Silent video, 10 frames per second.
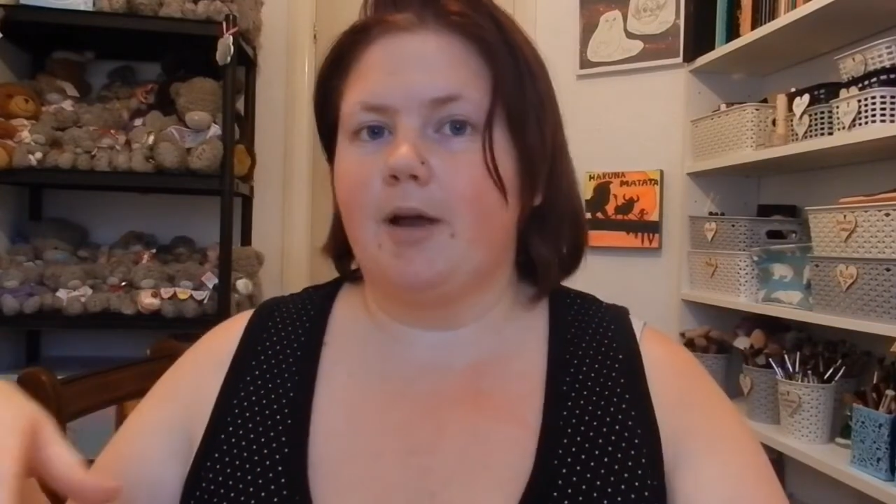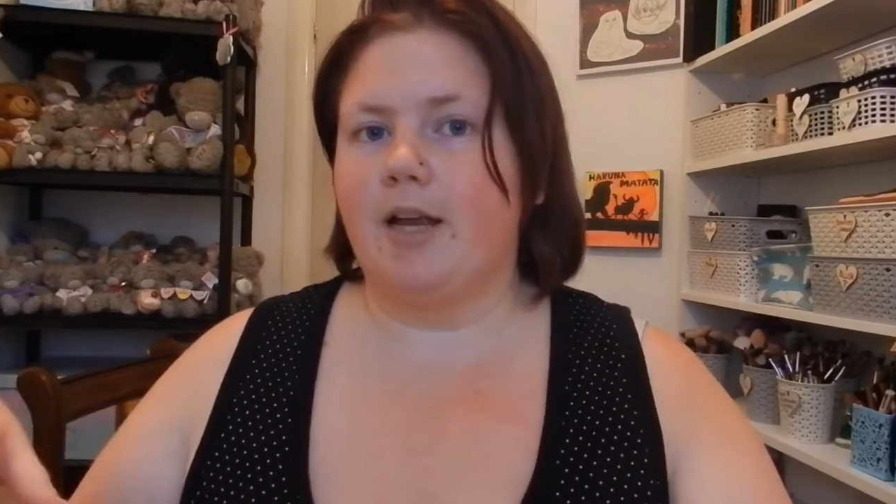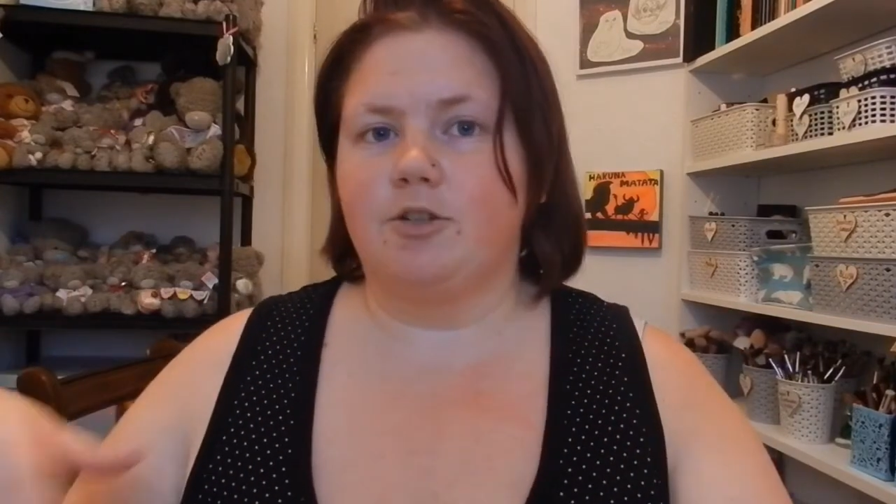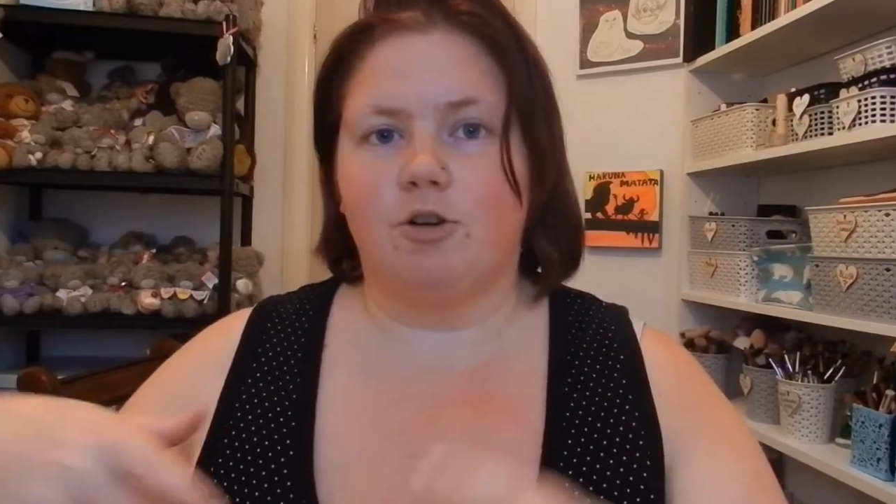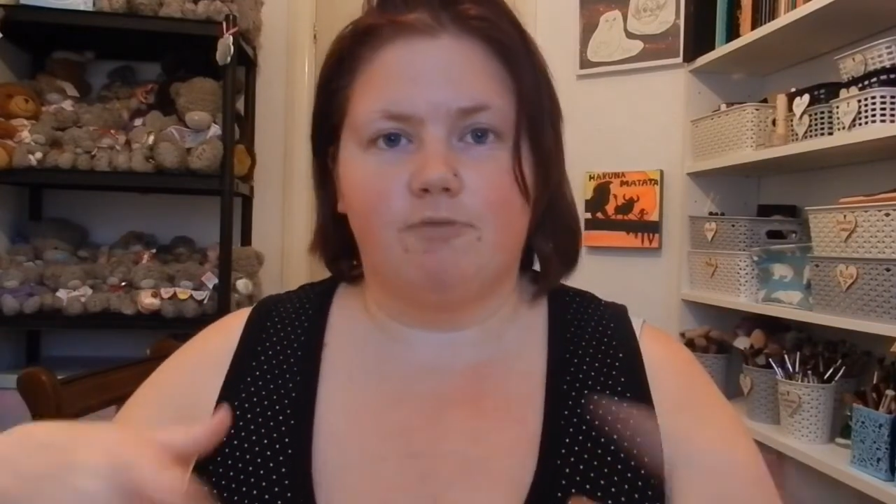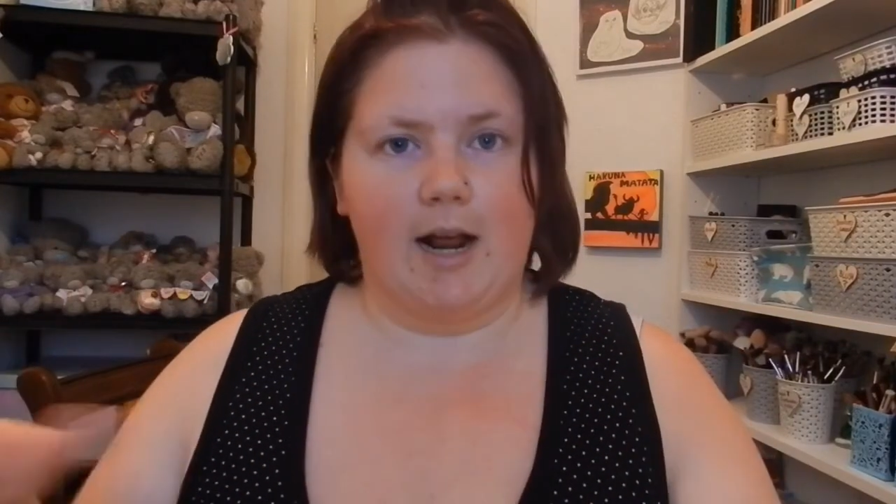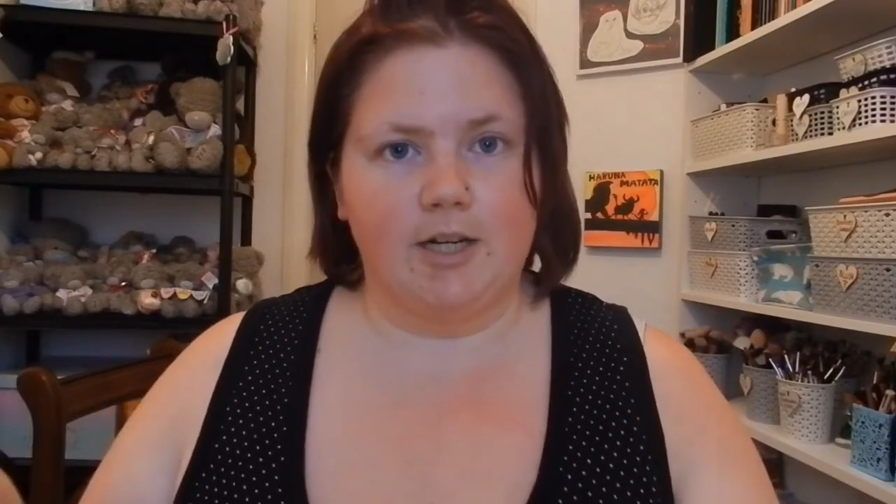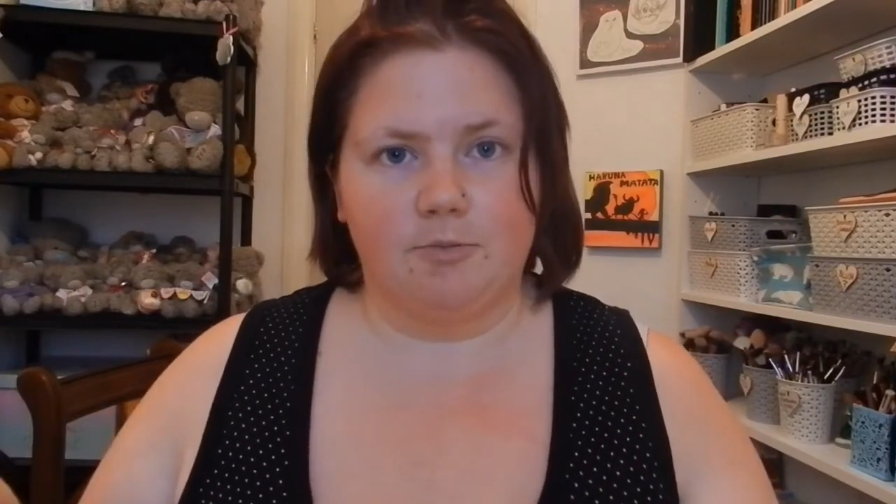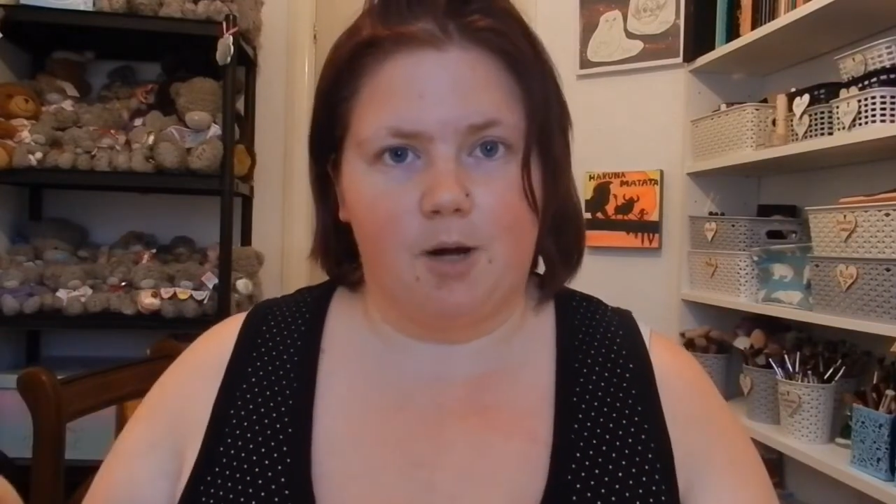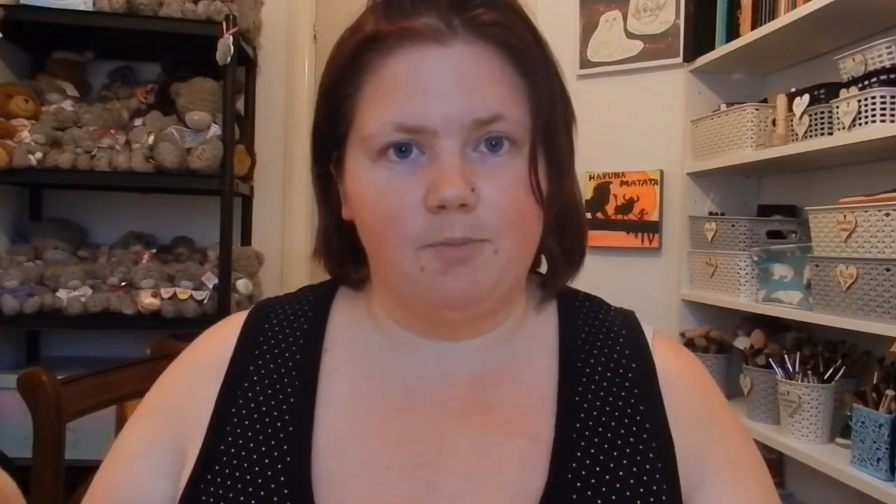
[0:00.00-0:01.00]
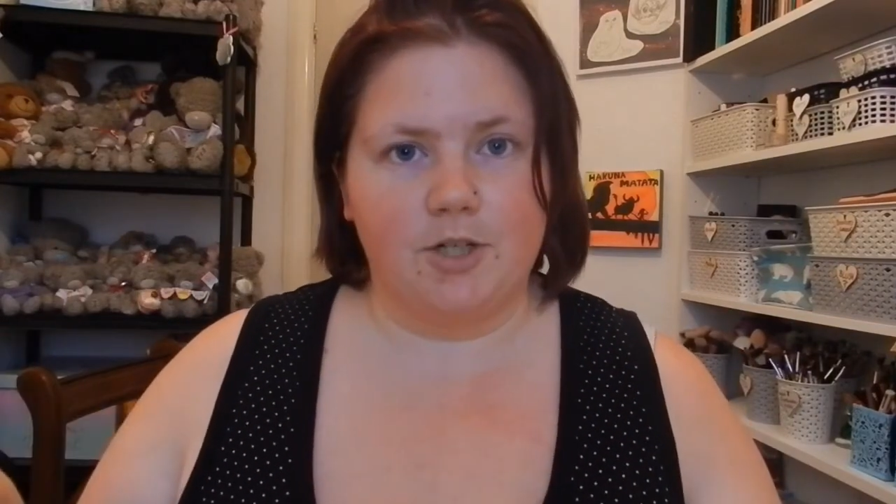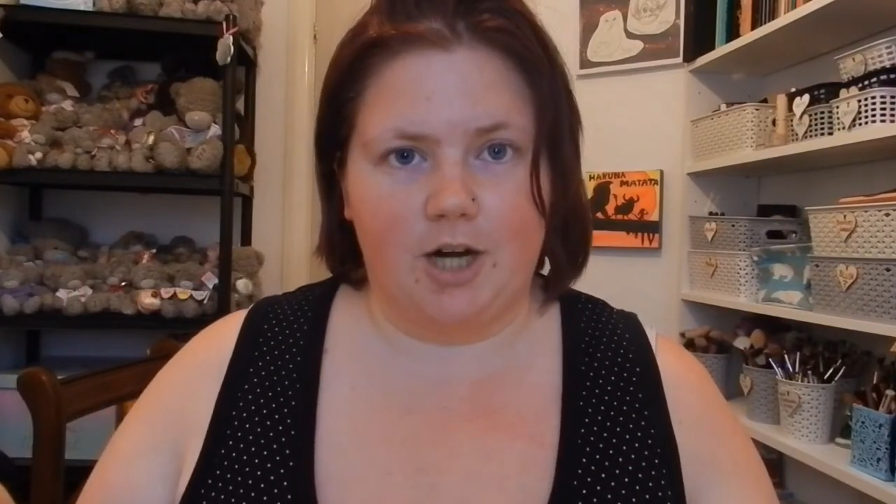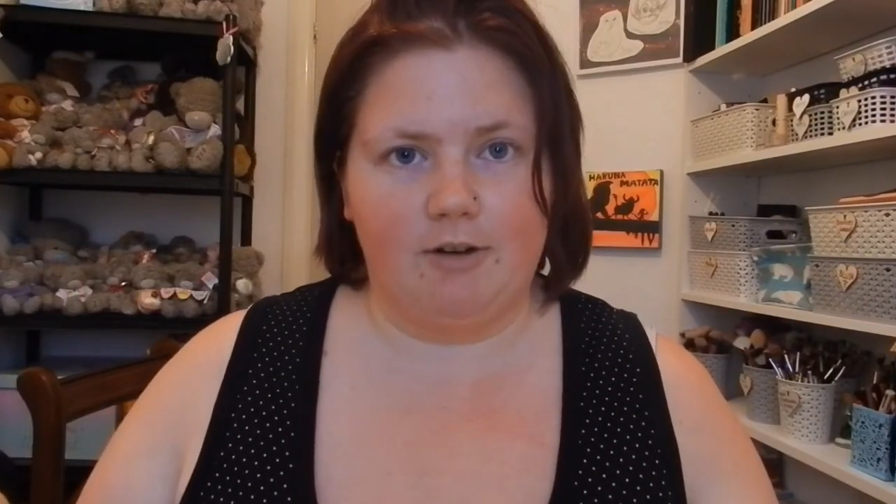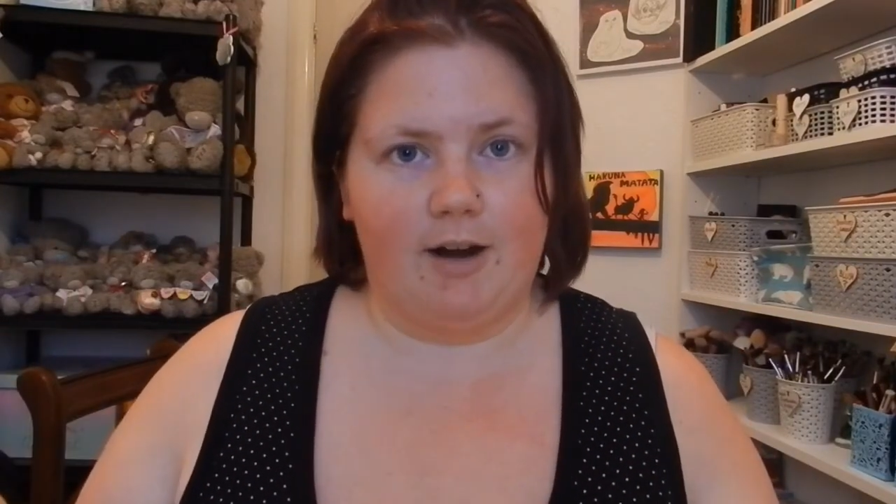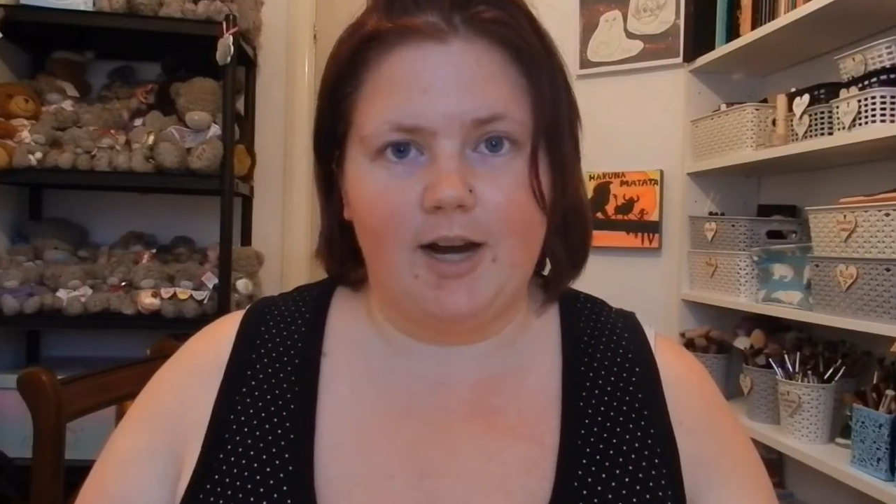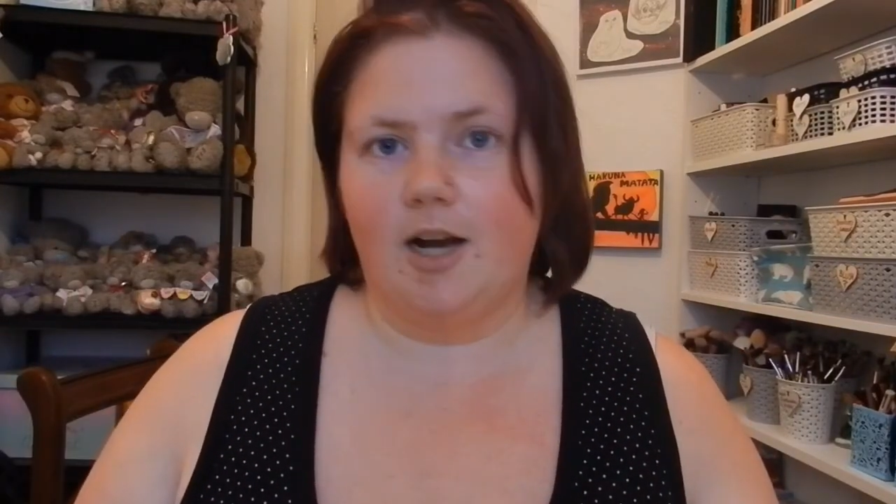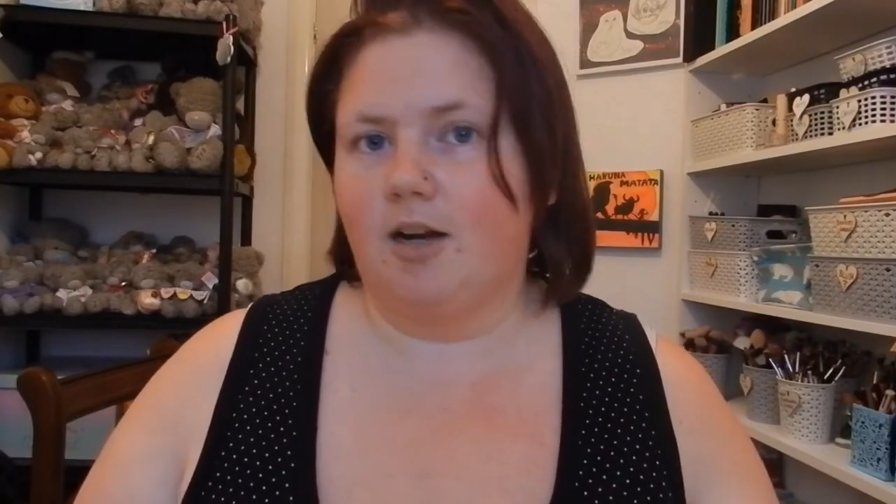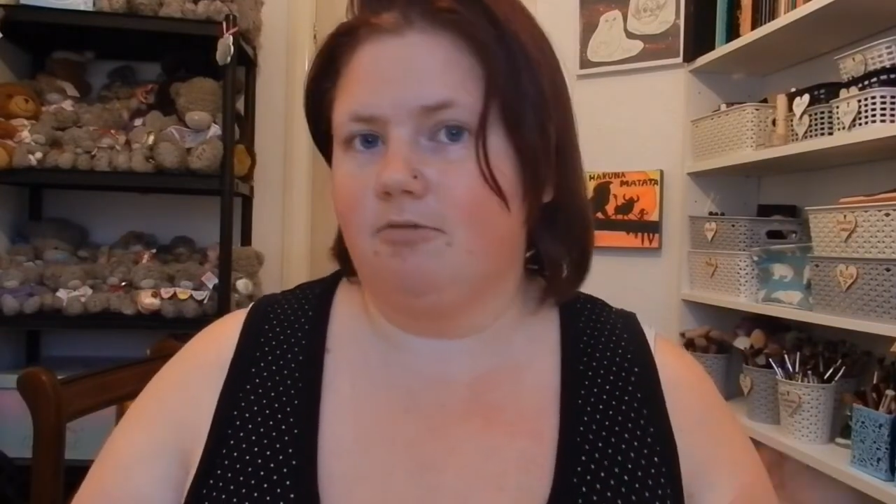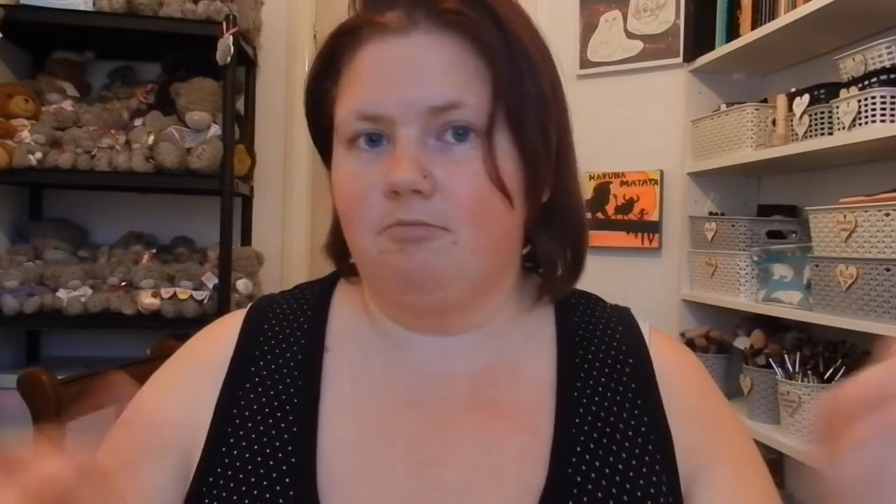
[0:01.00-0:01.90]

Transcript: into a random number generator,